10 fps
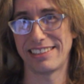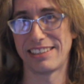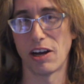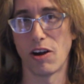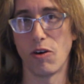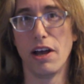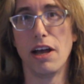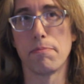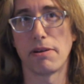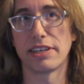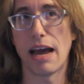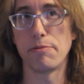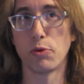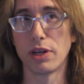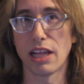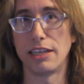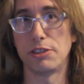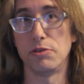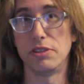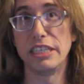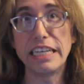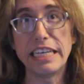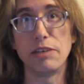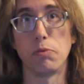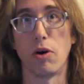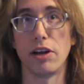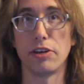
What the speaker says: So by the time you realize you need one,